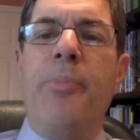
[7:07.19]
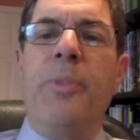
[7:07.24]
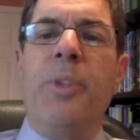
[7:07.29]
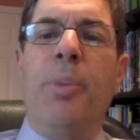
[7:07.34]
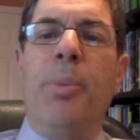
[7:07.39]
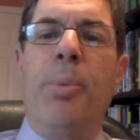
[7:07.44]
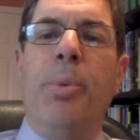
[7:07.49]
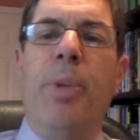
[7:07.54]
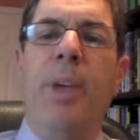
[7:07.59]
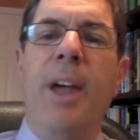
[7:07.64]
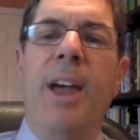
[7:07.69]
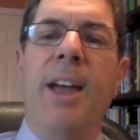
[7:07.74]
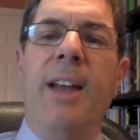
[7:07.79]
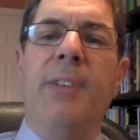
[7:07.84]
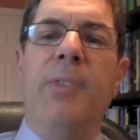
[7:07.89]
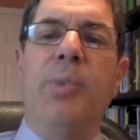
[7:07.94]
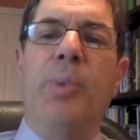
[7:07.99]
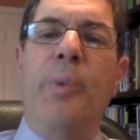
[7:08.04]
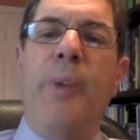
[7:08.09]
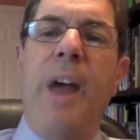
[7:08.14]
the
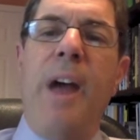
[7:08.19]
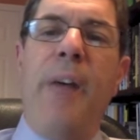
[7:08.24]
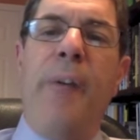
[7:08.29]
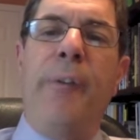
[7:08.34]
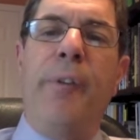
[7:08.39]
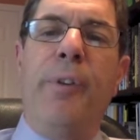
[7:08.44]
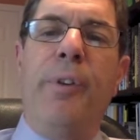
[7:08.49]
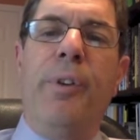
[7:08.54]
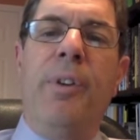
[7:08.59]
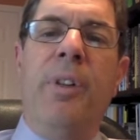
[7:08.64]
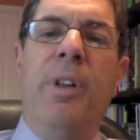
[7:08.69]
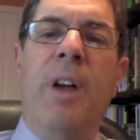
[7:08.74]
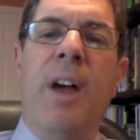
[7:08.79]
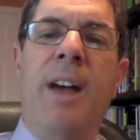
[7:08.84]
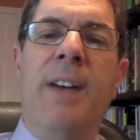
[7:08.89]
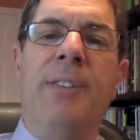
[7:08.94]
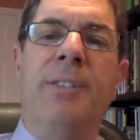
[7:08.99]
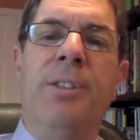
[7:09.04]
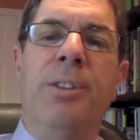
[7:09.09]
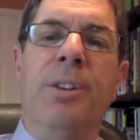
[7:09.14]
plants without
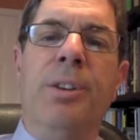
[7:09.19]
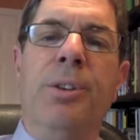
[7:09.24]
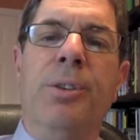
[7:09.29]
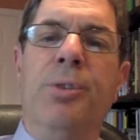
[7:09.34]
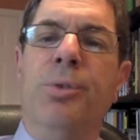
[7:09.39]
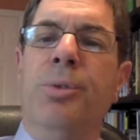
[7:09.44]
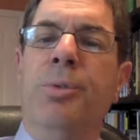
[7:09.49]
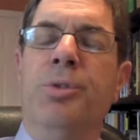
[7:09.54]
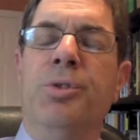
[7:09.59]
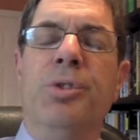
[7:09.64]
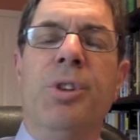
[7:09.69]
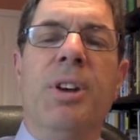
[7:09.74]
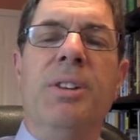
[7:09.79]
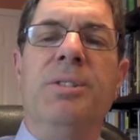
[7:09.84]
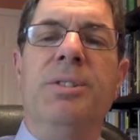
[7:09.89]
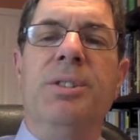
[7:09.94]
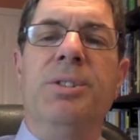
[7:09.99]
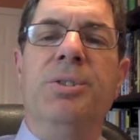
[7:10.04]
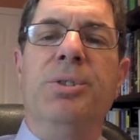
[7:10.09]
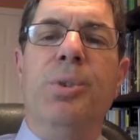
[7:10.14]
fertilizer grew
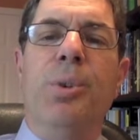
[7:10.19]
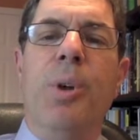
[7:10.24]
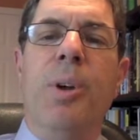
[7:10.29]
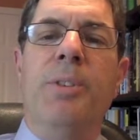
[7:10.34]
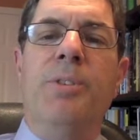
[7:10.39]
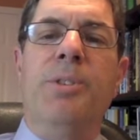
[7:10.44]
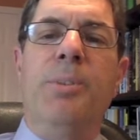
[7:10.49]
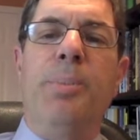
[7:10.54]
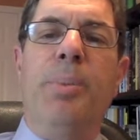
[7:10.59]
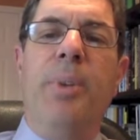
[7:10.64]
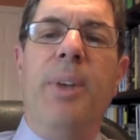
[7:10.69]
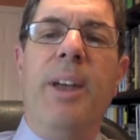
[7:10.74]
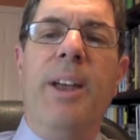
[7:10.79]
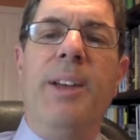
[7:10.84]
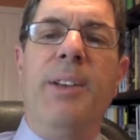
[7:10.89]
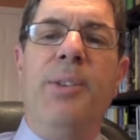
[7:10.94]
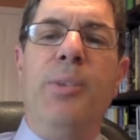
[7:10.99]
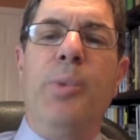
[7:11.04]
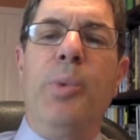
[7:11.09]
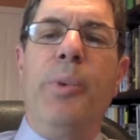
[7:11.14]
just as tall as the
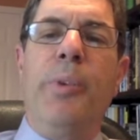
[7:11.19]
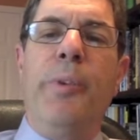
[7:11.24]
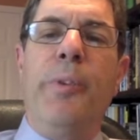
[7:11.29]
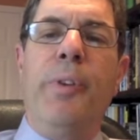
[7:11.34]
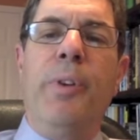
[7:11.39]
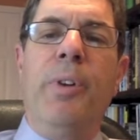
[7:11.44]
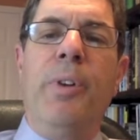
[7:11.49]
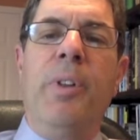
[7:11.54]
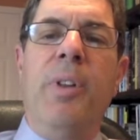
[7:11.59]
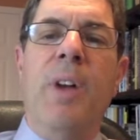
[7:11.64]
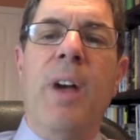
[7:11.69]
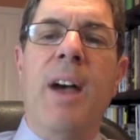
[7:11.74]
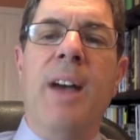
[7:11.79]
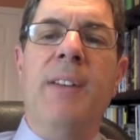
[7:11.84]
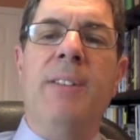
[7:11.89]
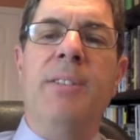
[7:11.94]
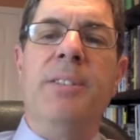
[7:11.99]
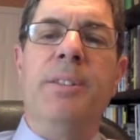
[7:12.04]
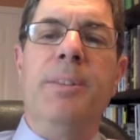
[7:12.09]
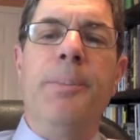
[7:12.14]
plants with
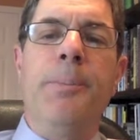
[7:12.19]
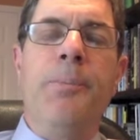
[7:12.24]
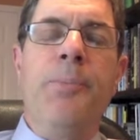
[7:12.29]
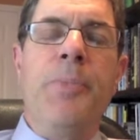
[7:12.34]
fertilizer.